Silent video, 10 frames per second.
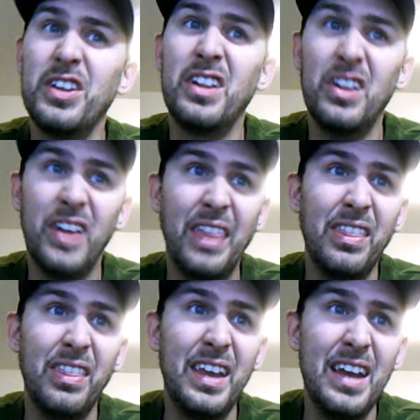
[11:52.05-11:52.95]

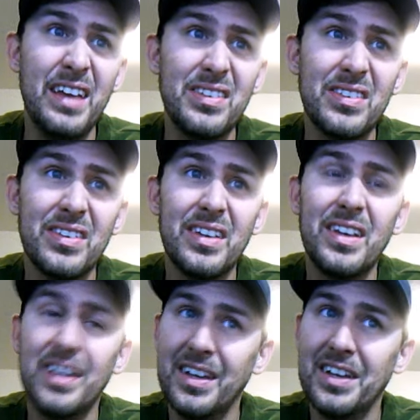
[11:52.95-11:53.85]
cleanliness
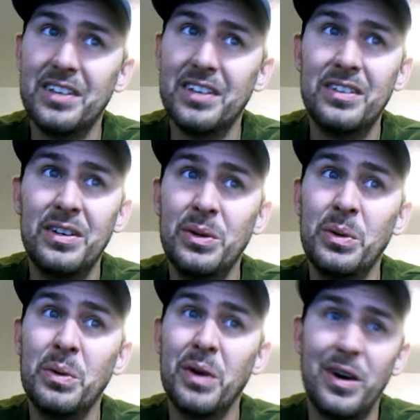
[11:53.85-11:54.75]

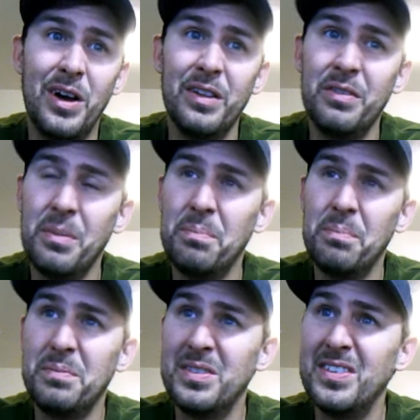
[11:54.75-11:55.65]
to all of the
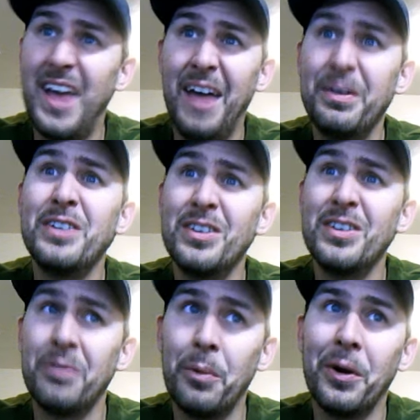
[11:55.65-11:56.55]
savages
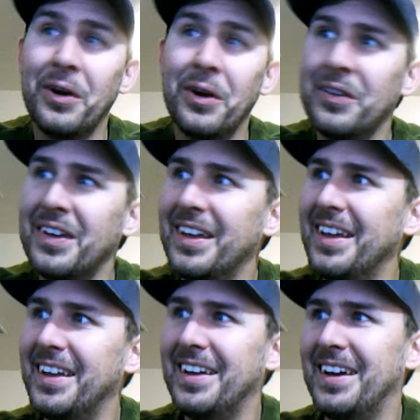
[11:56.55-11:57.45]
of the world.
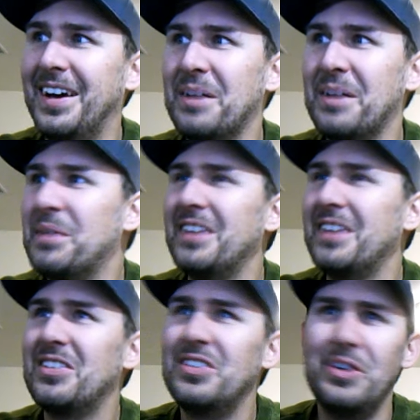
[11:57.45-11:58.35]
It's
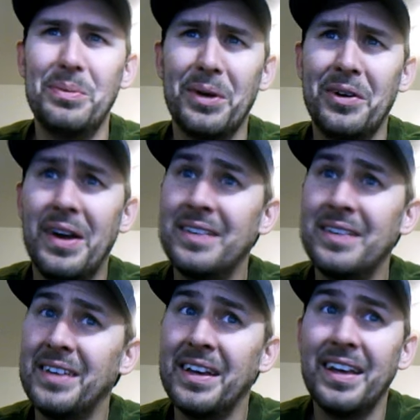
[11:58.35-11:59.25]
super
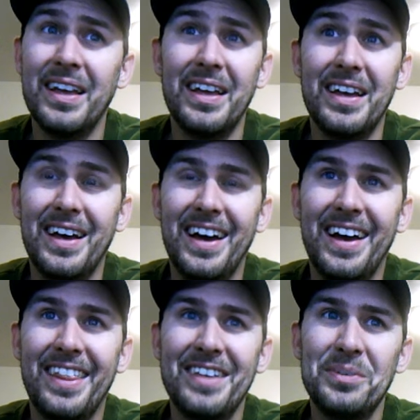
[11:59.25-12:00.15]
crazy.
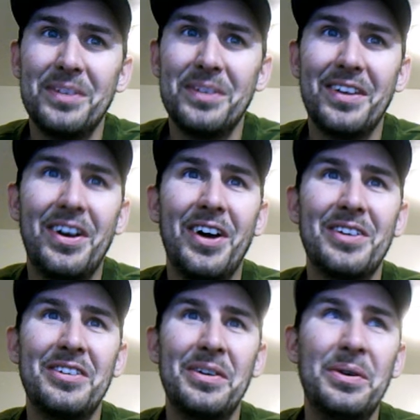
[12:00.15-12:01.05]
This one's a
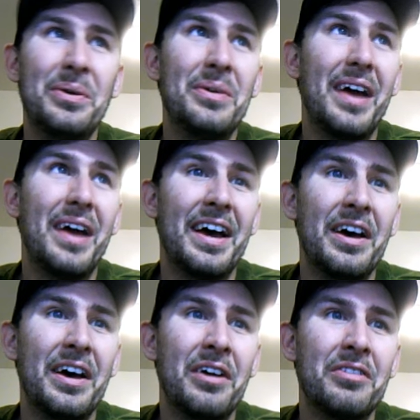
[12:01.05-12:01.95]
cartoon
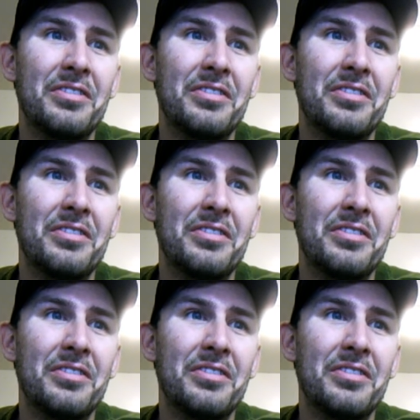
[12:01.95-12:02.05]
of